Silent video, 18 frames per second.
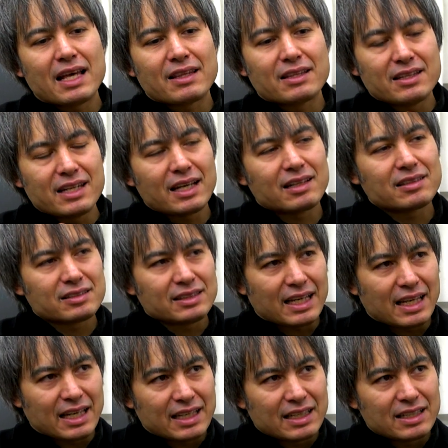at the next
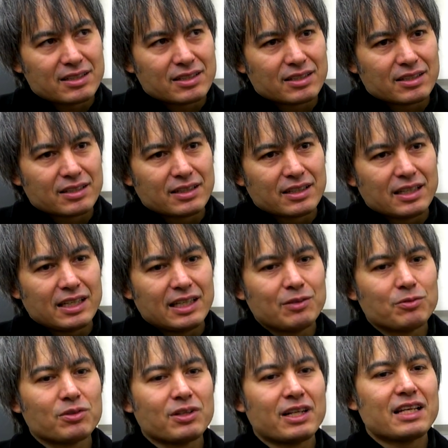stage,
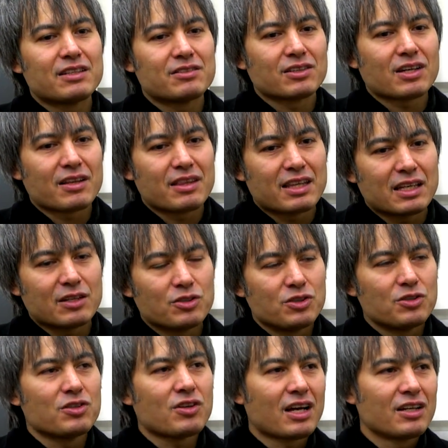it will lead to, I think,
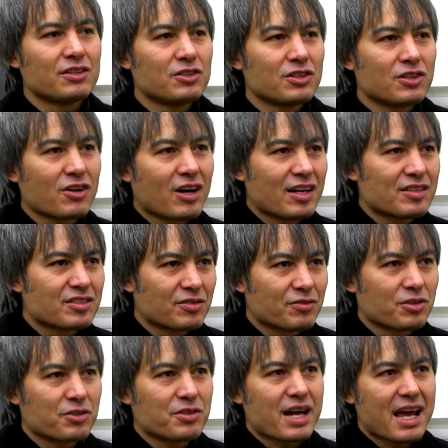new, new kinds
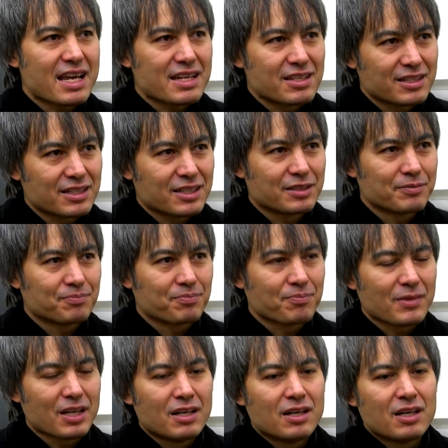of creation.
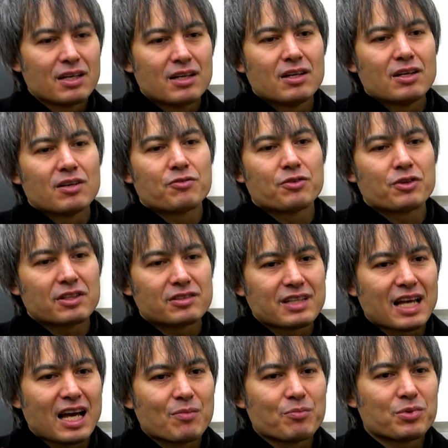For
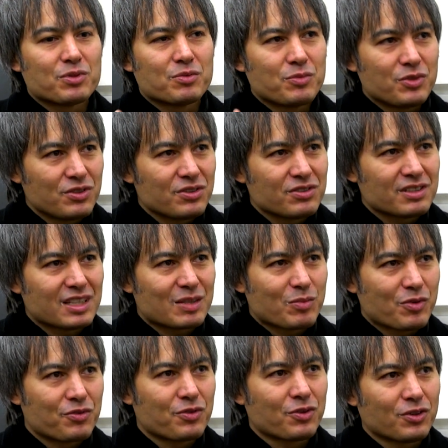example, music
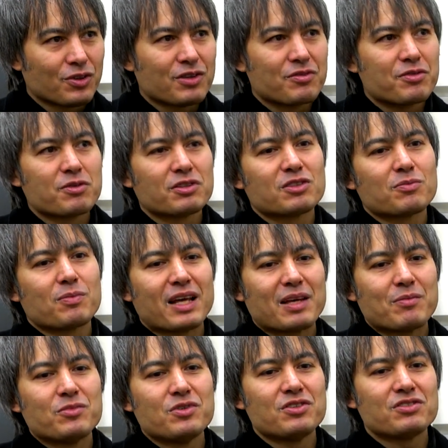before, if you want to
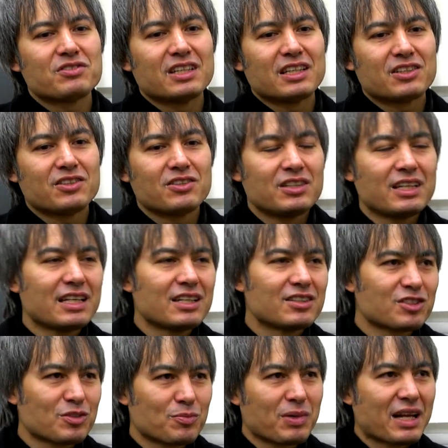play music, you
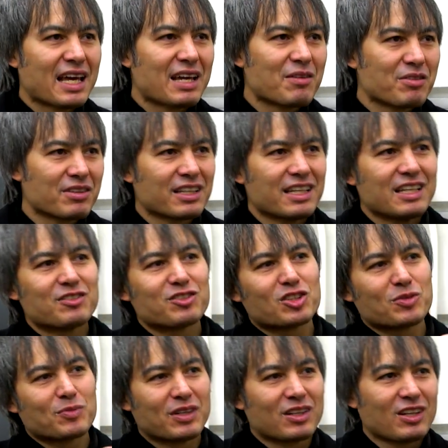needed to play with an
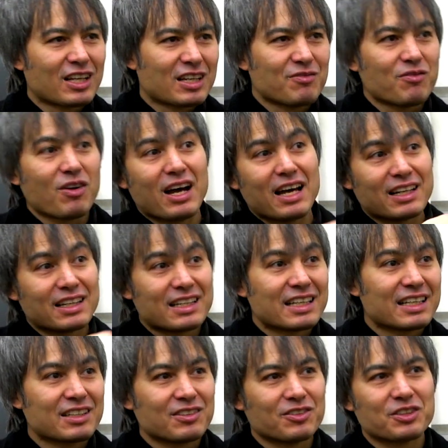instrument like a
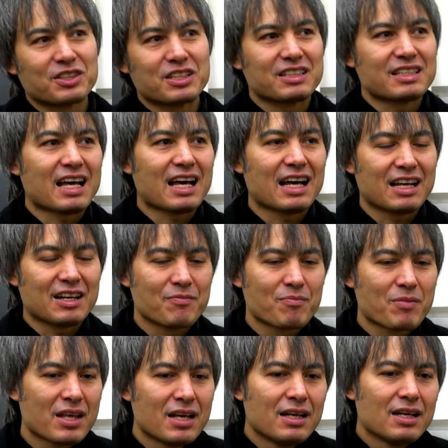violin or guitar.
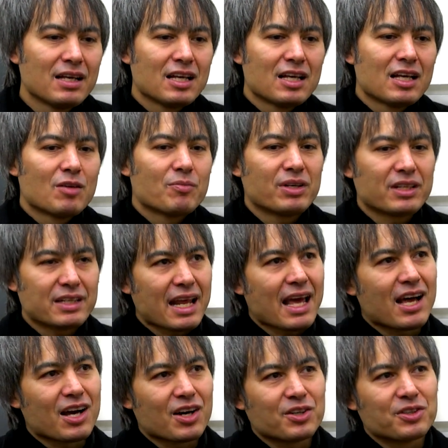But
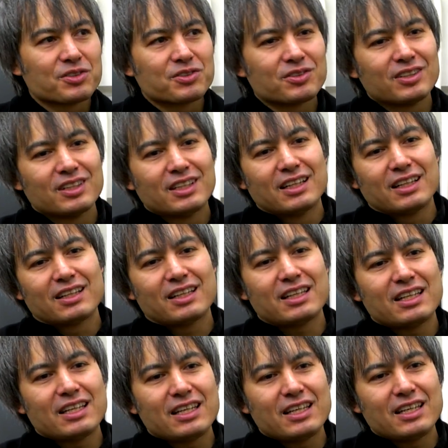now,
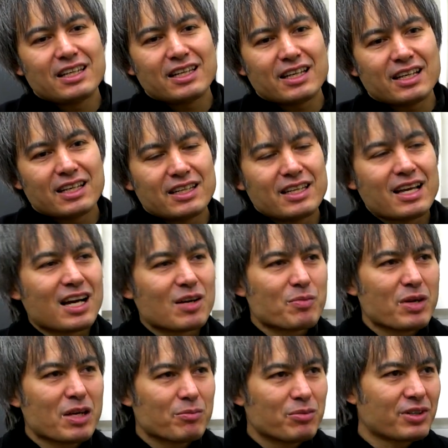the uh, young
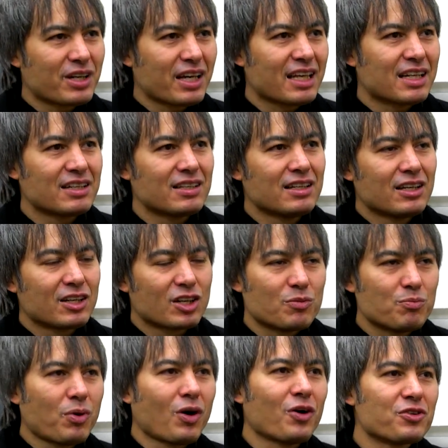people can
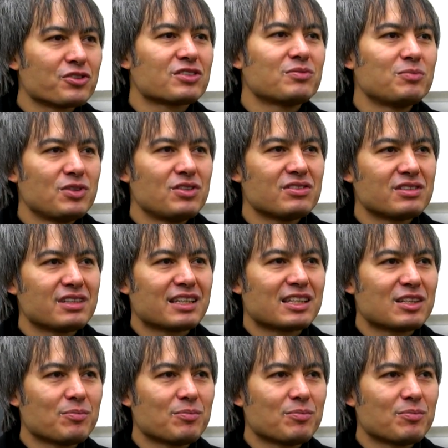compose music